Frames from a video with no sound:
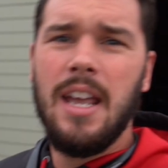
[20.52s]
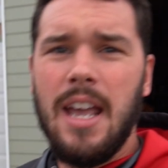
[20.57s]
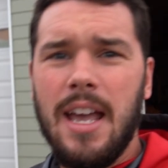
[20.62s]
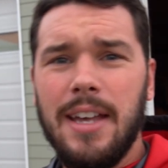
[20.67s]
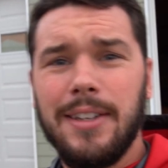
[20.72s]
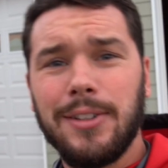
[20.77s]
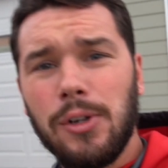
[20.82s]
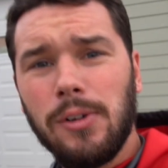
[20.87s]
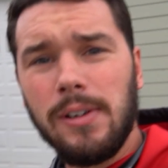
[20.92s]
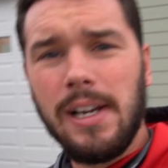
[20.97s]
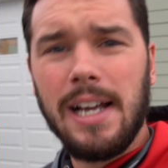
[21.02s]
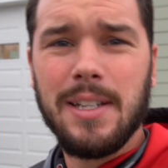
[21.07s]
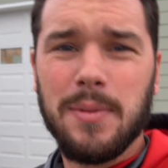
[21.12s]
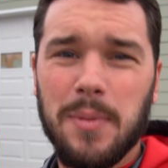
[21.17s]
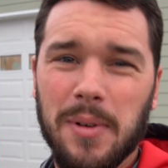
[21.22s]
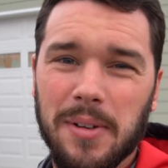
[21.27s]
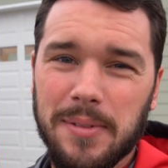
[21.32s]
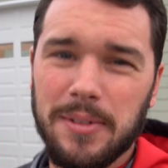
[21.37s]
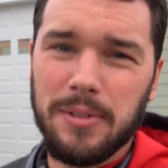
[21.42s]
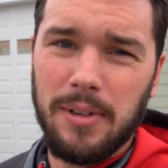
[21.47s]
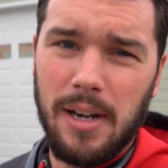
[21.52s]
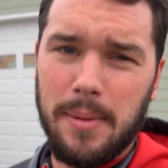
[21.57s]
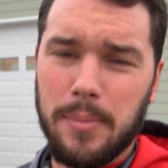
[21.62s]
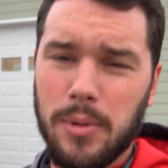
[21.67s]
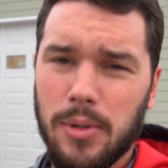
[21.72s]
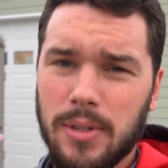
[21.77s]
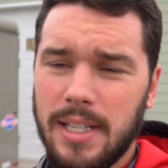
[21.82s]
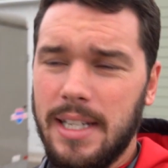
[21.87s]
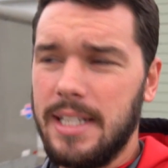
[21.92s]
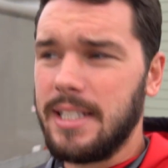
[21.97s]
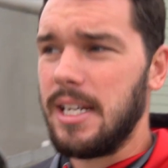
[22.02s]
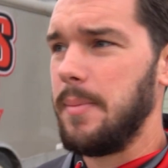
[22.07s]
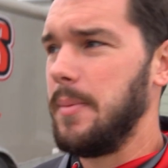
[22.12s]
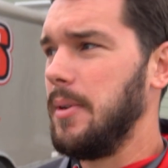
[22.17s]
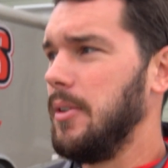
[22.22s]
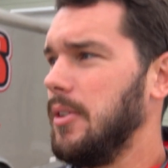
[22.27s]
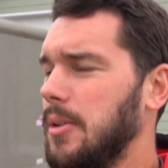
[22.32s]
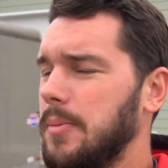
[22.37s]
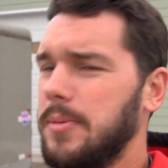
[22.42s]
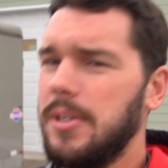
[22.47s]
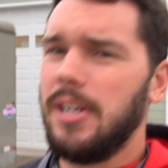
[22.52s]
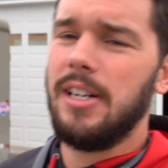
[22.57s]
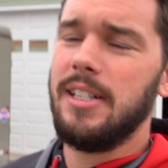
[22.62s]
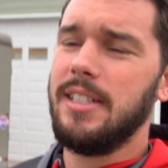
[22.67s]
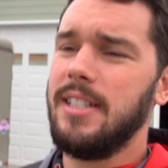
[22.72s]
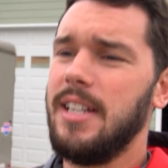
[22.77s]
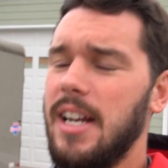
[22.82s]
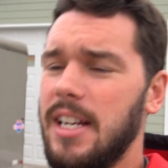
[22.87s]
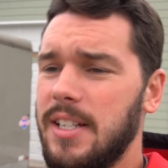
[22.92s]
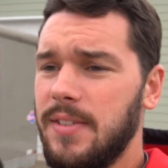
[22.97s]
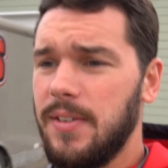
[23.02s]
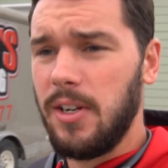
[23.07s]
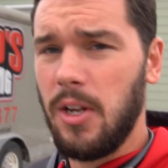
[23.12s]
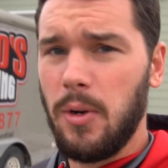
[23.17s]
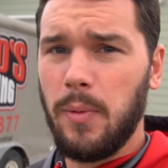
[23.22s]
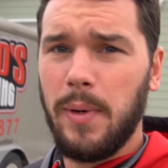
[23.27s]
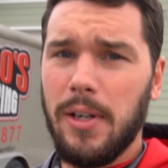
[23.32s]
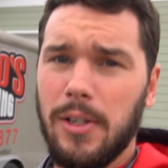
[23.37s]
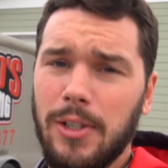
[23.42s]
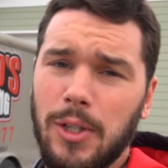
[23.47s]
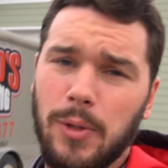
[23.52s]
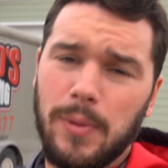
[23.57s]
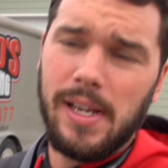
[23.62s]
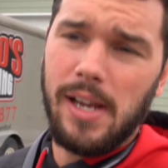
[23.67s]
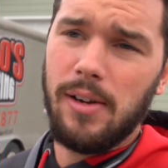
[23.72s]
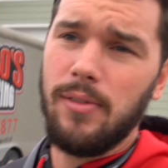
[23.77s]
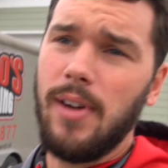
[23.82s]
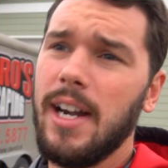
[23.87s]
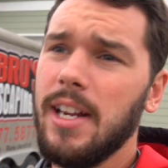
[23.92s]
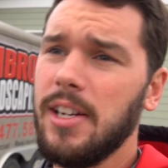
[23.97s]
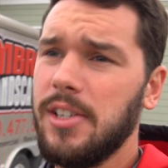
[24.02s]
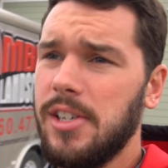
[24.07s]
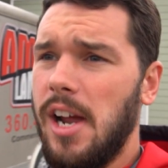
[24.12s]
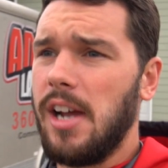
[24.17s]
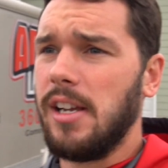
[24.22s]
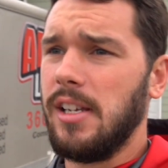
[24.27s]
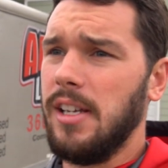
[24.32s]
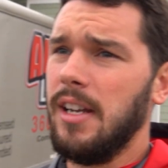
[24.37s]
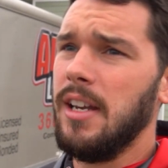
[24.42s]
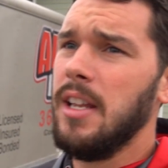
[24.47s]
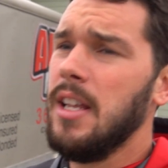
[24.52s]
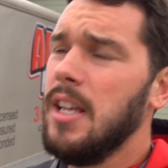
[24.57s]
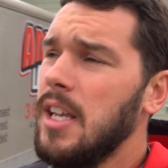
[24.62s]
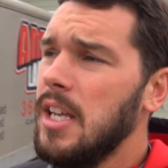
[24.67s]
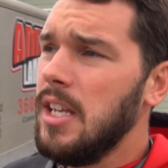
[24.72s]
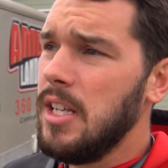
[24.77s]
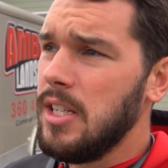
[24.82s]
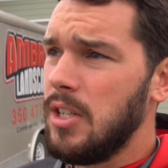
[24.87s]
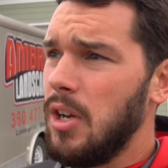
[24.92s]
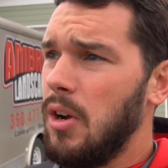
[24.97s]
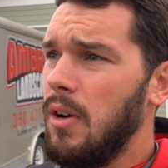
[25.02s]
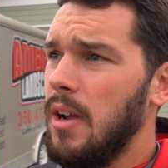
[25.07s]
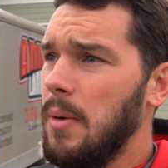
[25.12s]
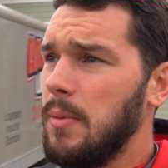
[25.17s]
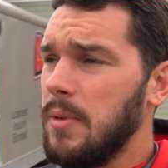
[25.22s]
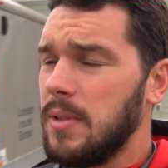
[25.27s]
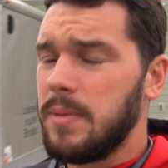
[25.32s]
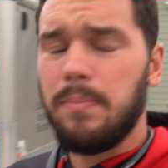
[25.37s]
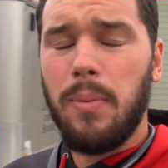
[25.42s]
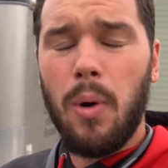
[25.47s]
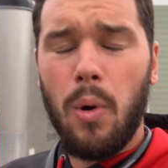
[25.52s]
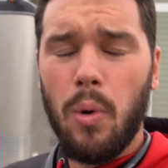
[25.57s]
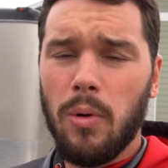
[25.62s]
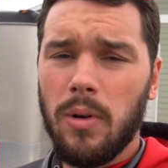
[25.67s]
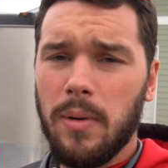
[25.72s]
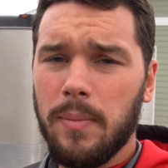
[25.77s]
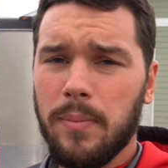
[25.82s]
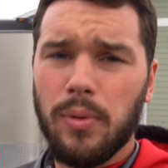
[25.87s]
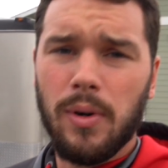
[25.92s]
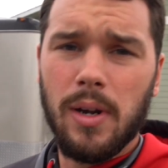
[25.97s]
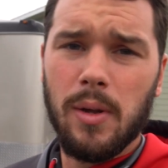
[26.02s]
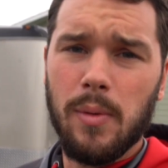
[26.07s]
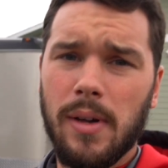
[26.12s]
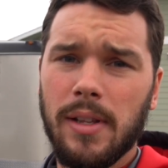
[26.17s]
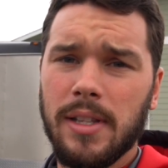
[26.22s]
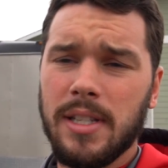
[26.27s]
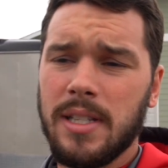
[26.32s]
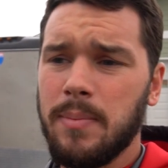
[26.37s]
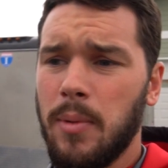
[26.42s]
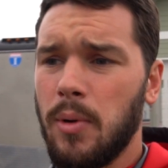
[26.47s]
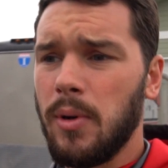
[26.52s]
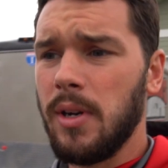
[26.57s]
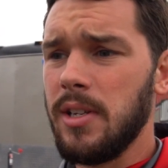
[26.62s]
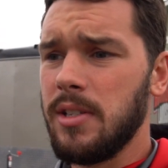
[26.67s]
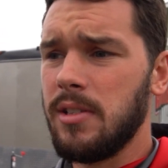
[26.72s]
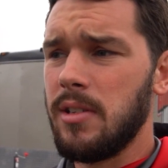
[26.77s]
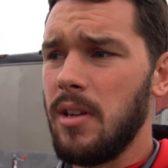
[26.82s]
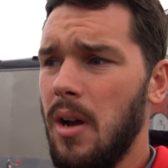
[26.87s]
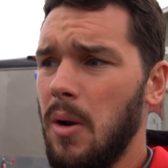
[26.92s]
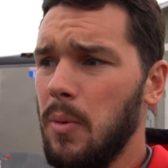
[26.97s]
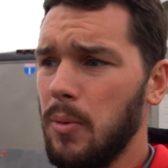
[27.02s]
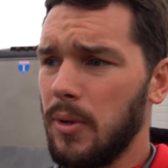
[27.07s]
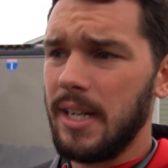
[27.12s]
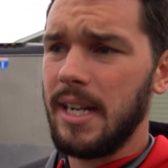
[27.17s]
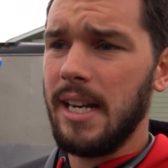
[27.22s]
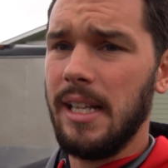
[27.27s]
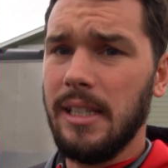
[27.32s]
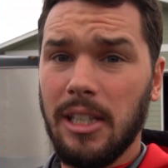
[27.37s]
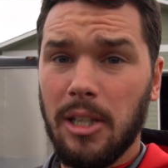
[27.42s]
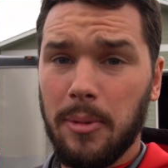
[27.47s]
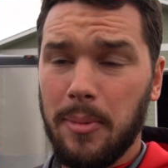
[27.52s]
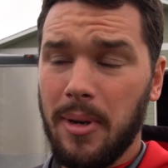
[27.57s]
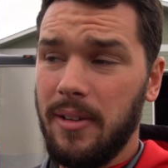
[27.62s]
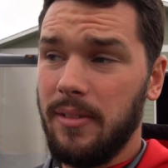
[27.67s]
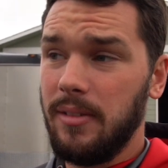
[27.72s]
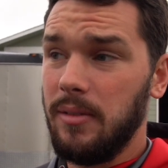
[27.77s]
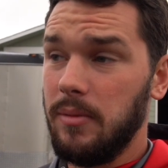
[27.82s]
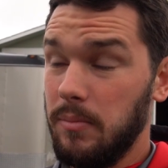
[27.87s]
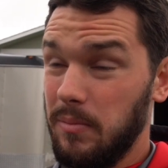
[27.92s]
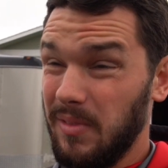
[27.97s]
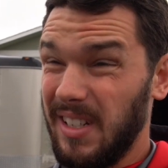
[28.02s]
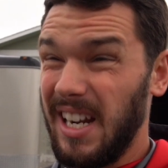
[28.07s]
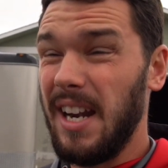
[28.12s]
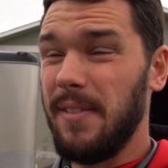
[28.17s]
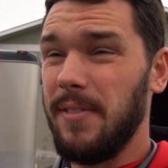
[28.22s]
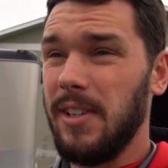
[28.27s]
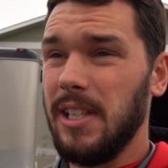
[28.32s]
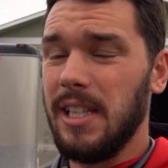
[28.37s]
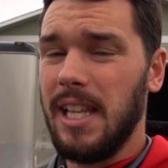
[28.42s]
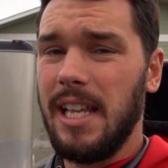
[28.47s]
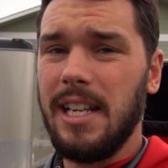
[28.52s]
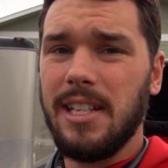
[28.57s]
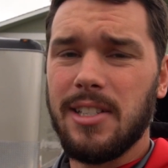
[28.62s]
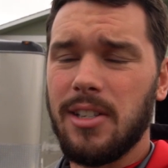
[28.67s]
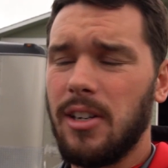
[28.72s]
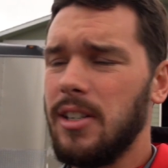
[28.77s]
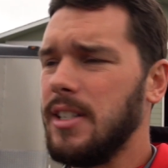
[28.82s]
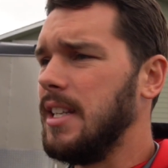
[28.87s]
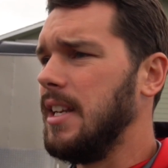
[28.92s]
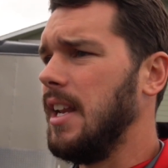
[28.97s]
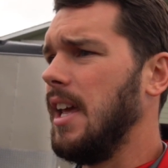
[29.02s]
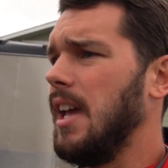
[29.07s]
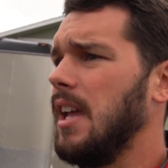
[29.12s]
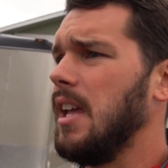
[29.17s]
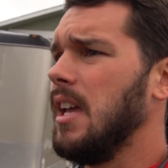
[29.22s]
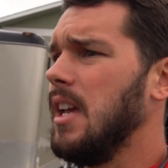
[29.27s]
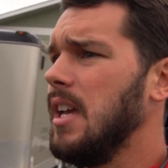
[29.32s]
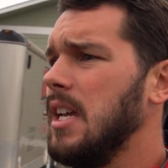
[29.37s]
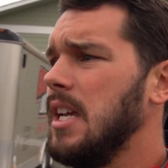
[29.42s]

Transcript: How's it going, guys? Welcome to Ambro's Landscaping YouTube channel. On today's video, we are doing a riding shotgun. So it was pouring pretty well this morning, so we're getting a little bit, kind of a late start today.